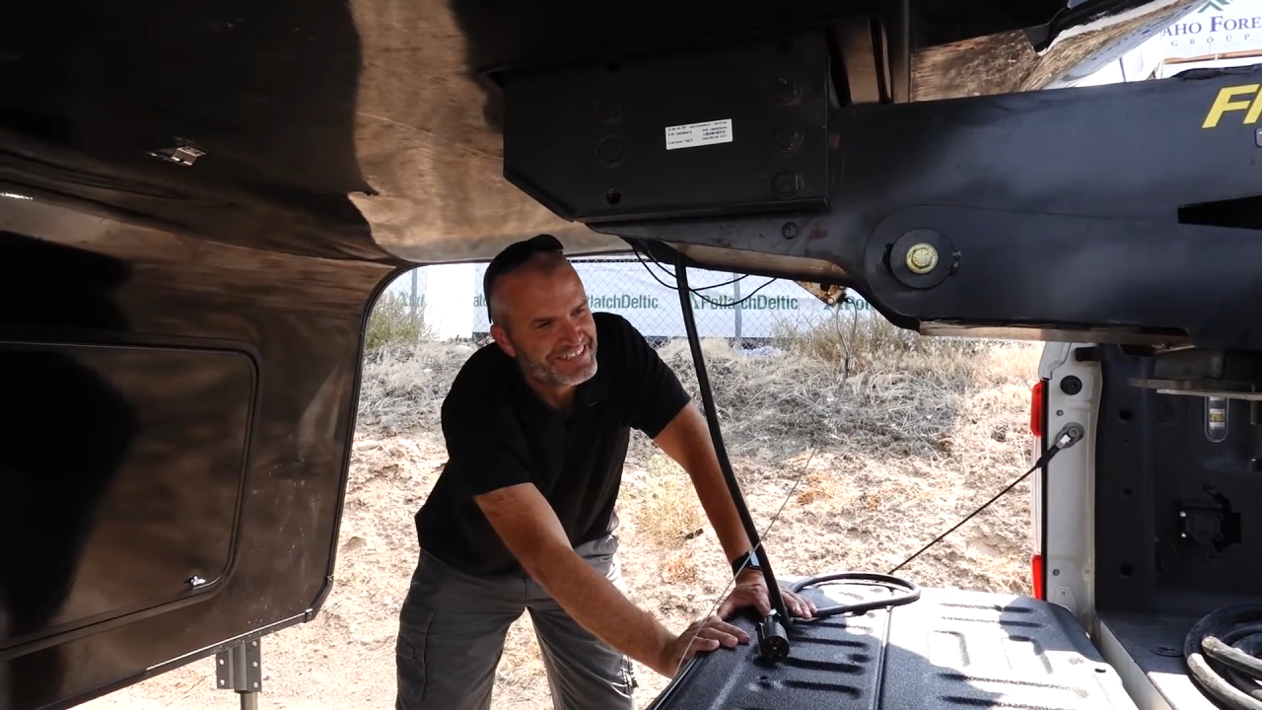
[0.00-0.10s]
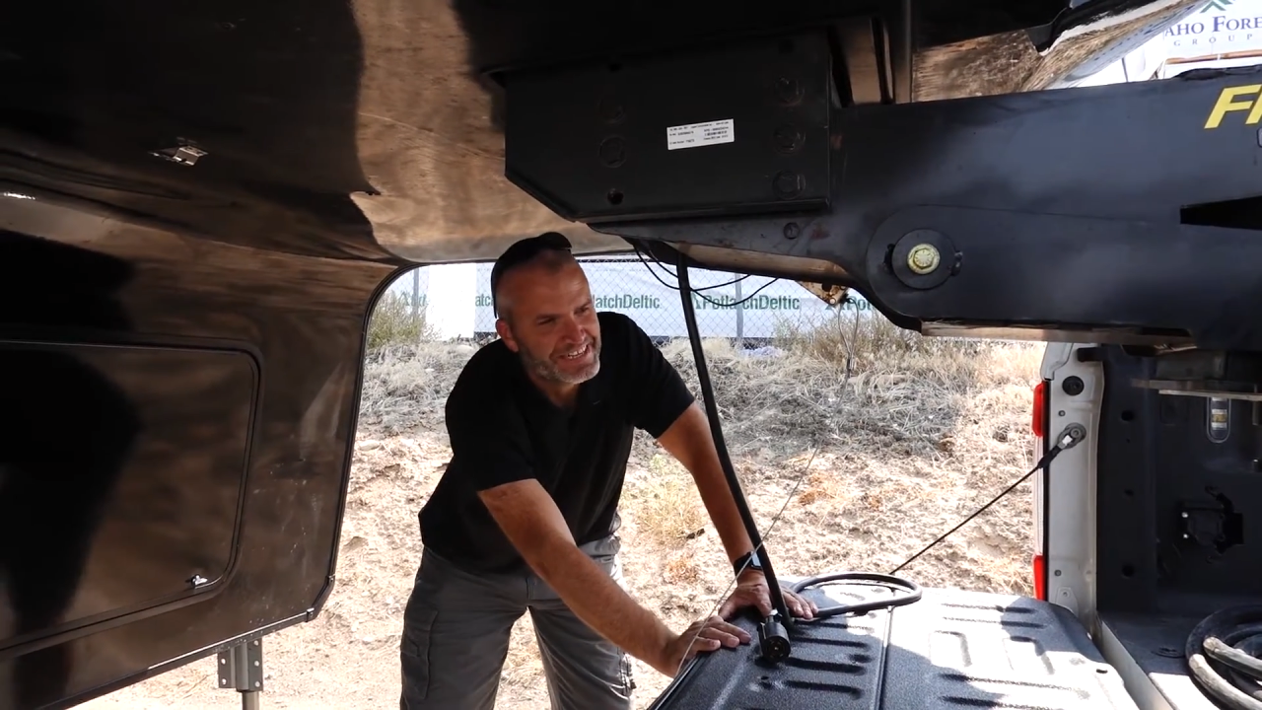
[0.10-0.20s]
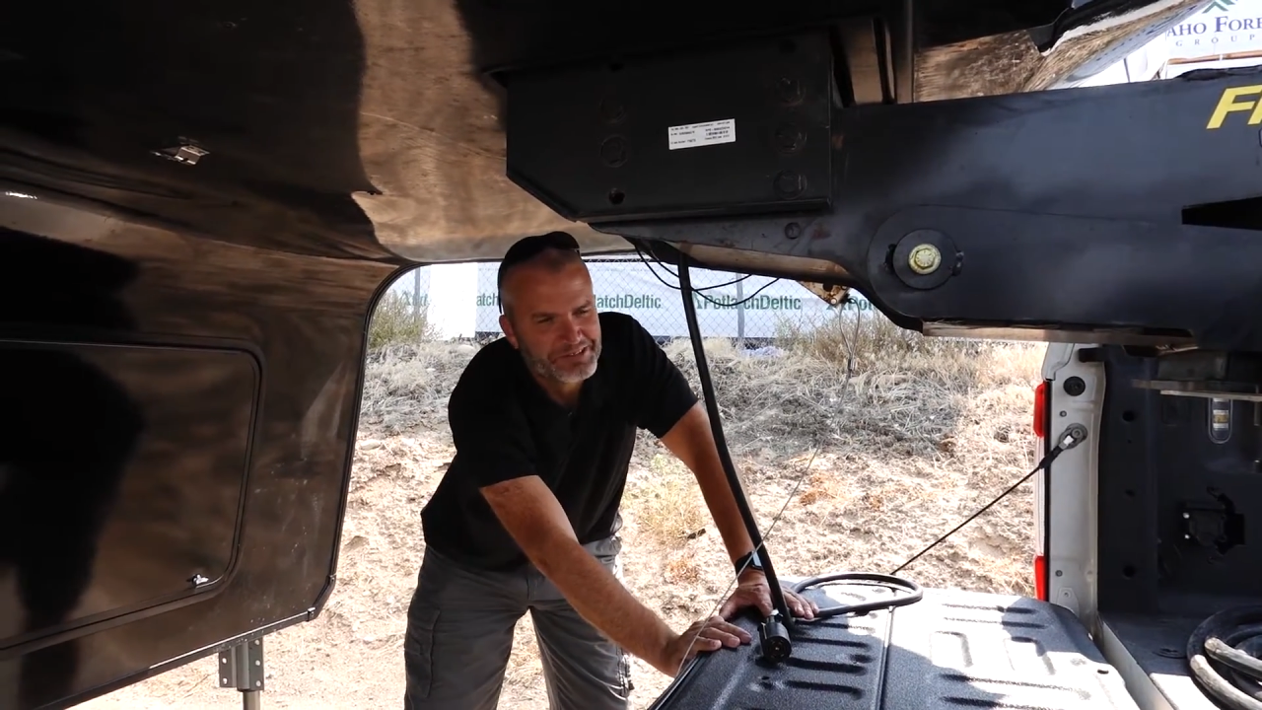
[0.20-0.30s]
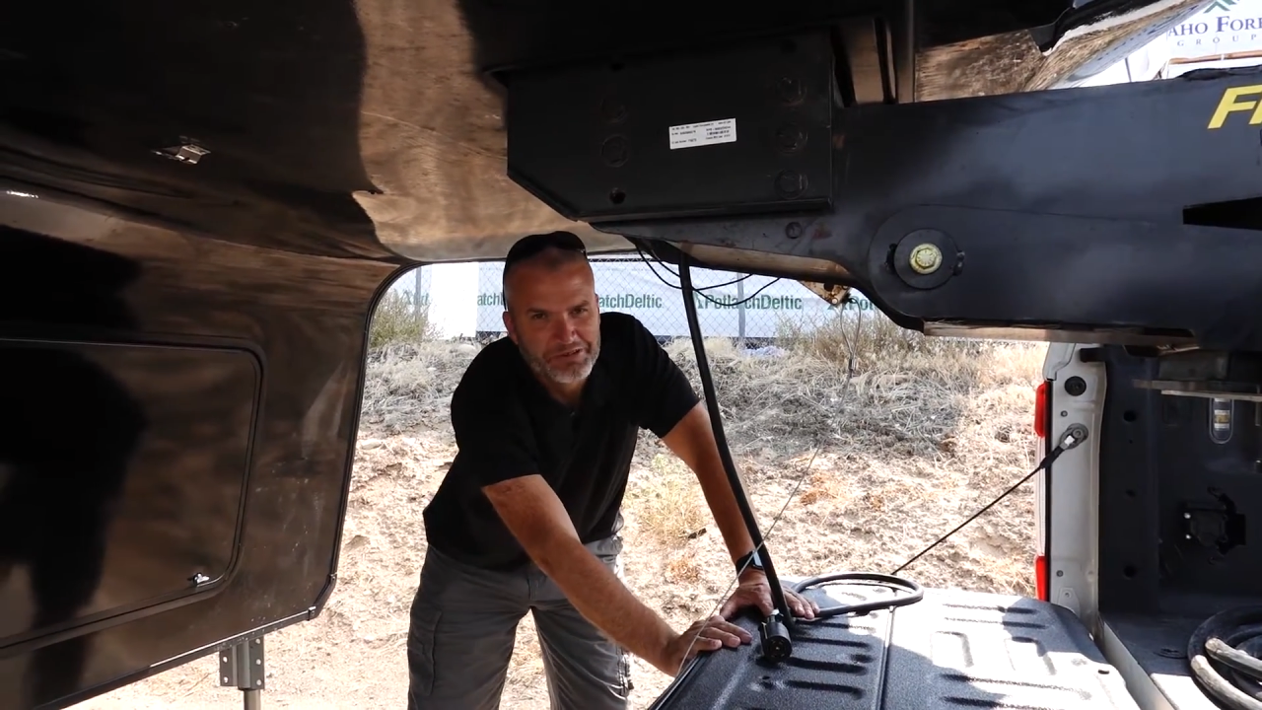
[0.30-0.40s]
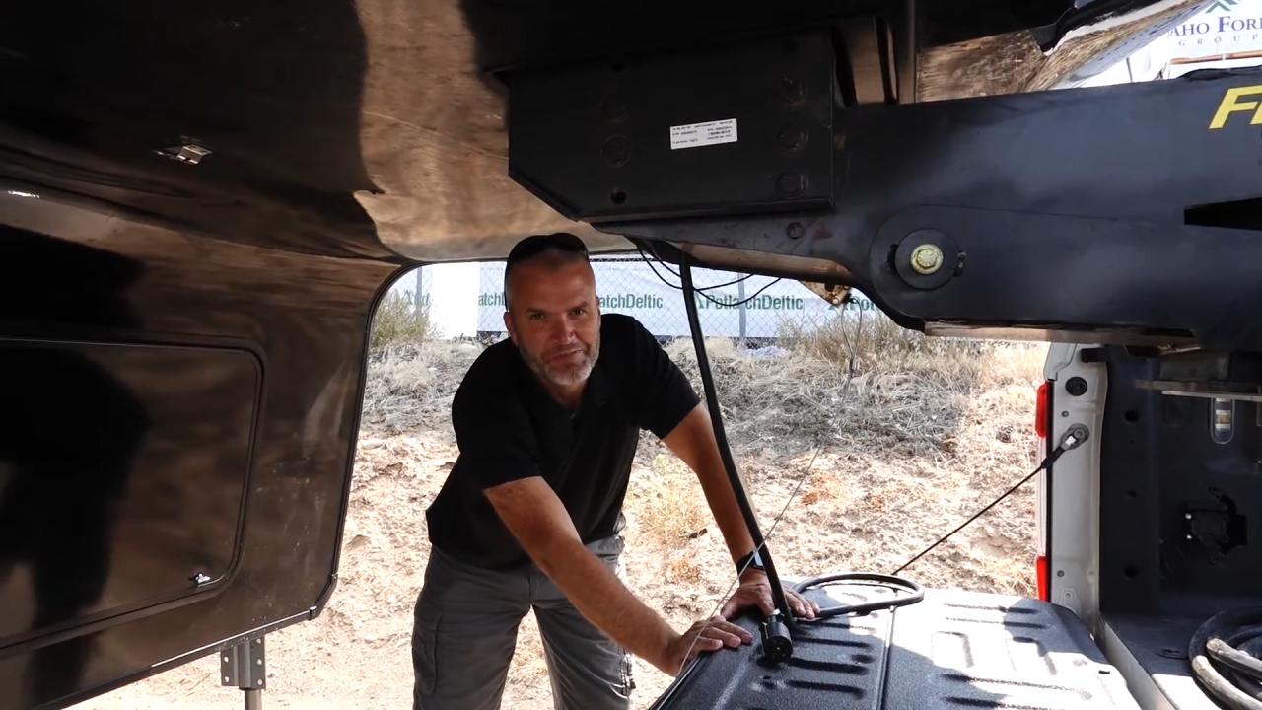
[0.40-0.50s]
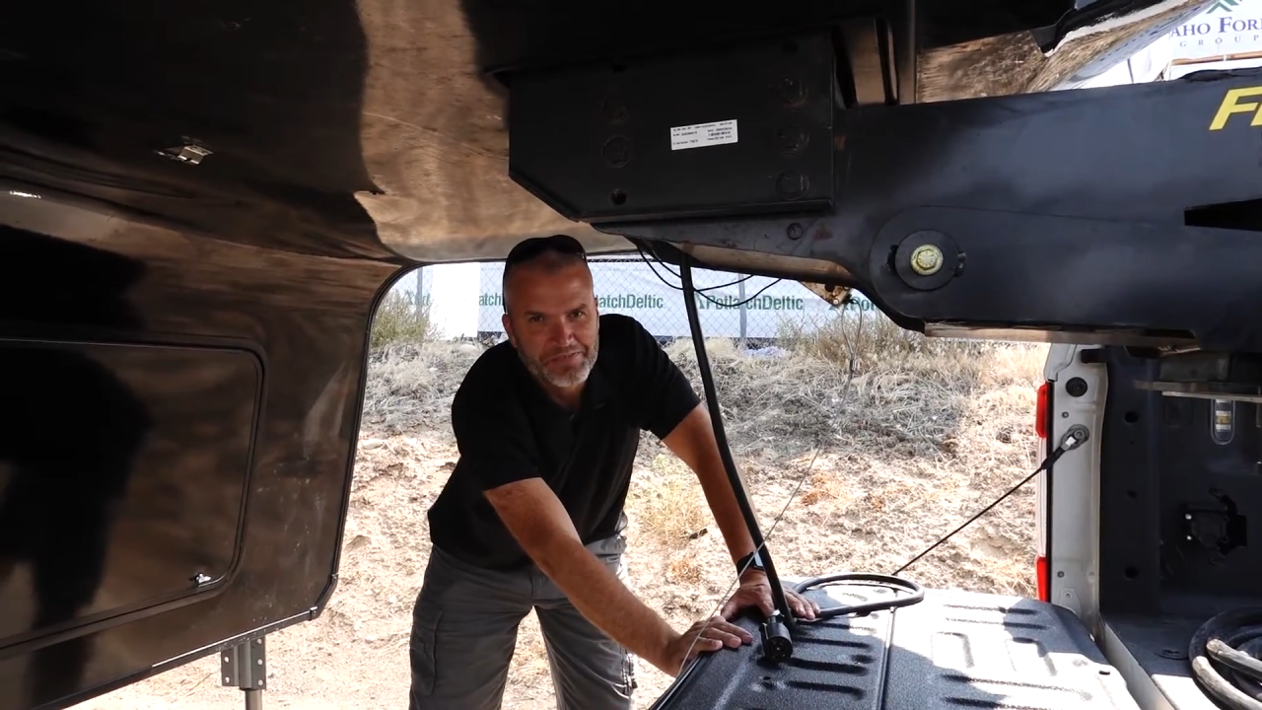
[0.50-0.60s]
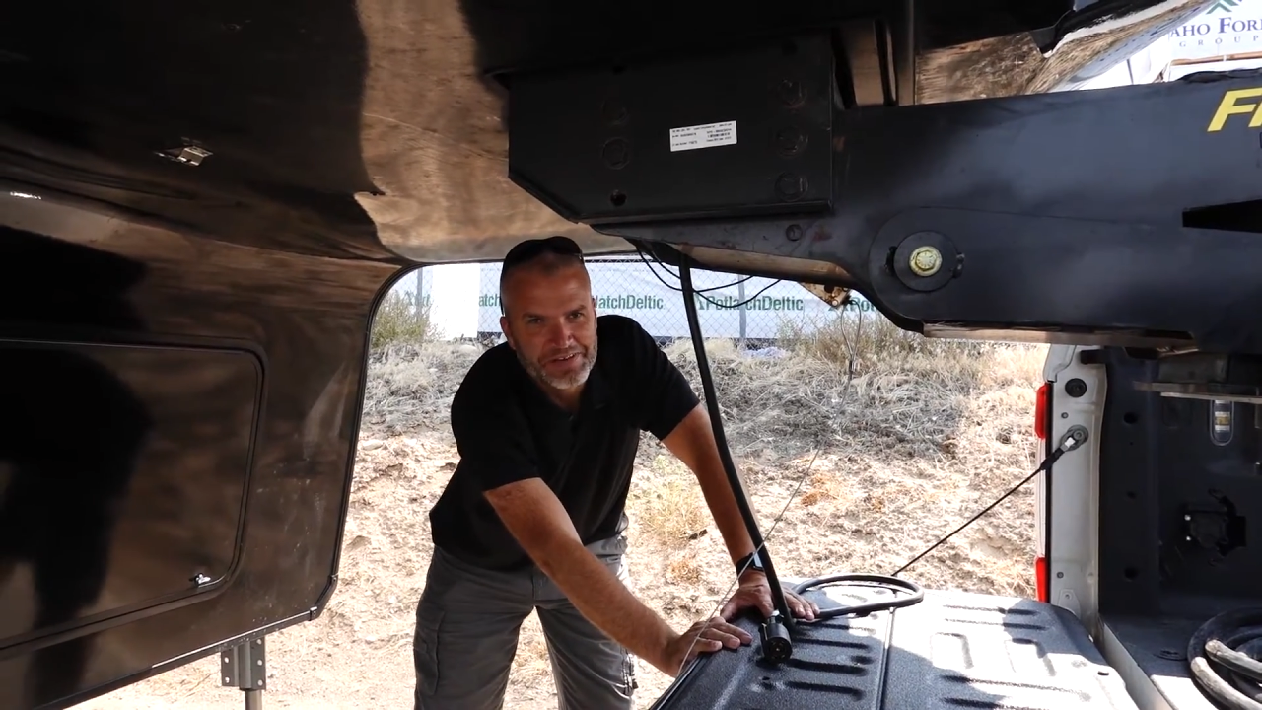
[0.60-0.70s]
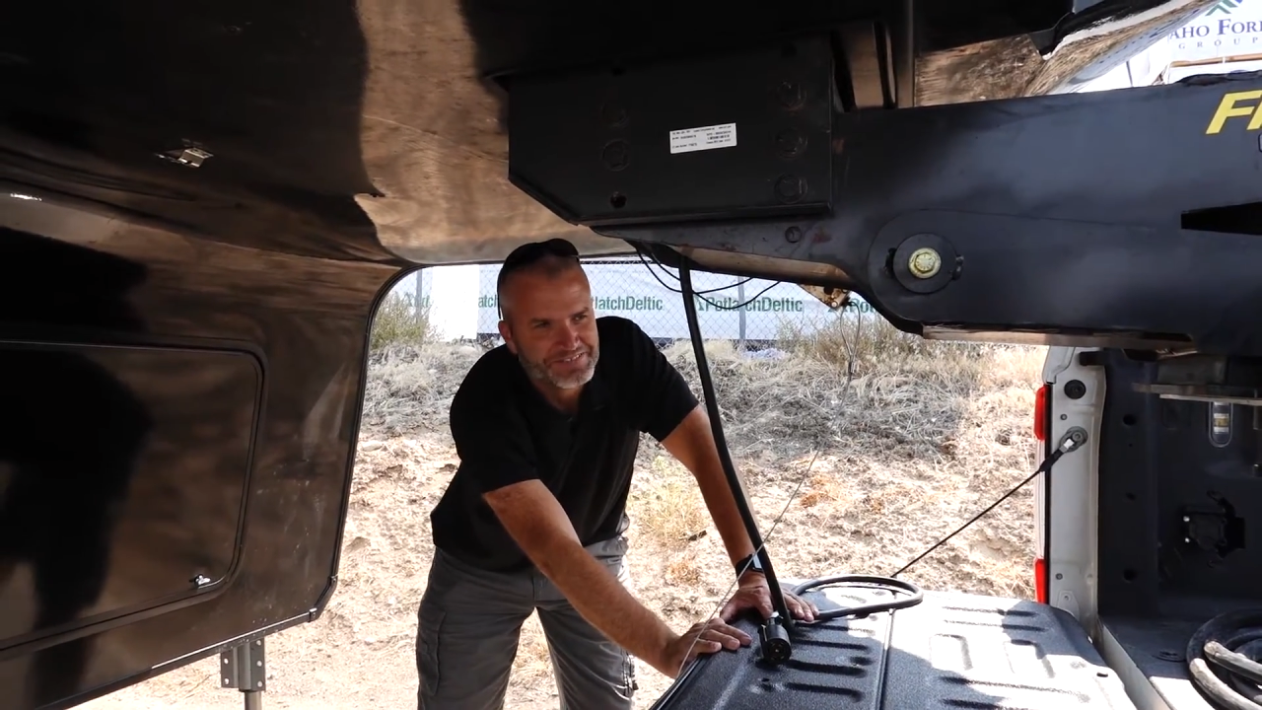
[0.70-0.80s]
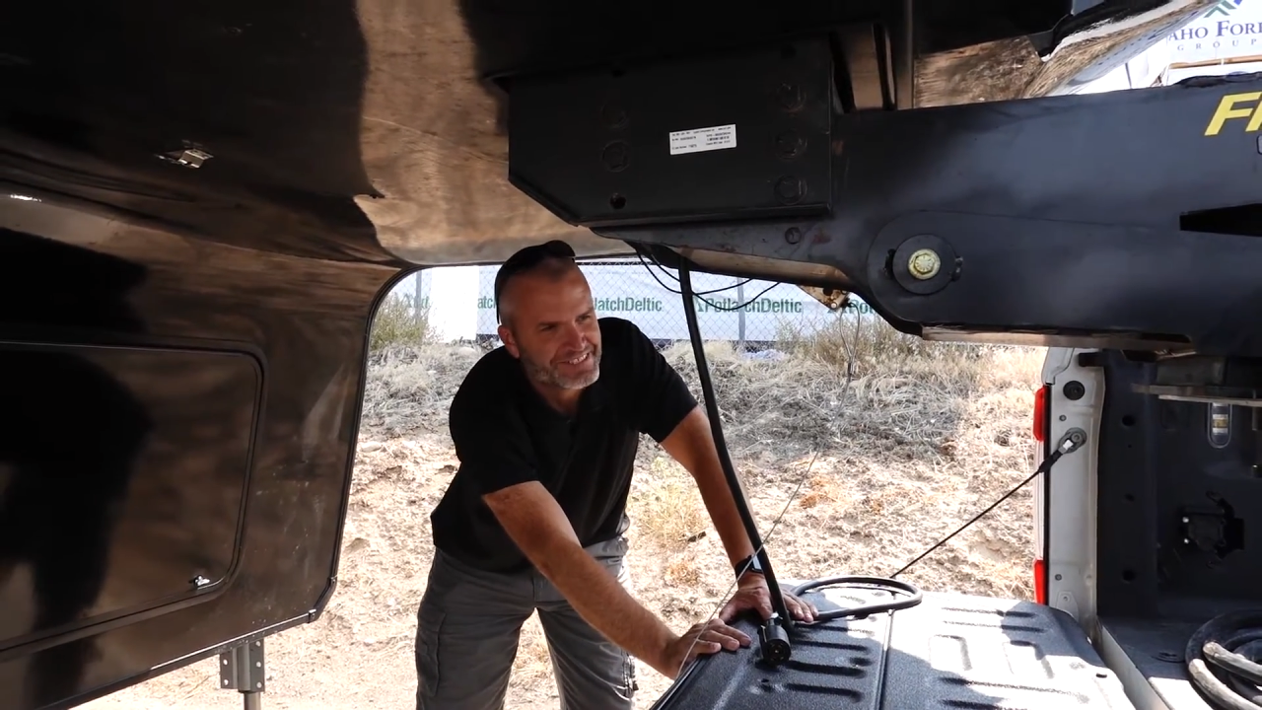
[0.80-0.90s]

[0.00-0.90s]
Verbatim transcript: And I told my wife,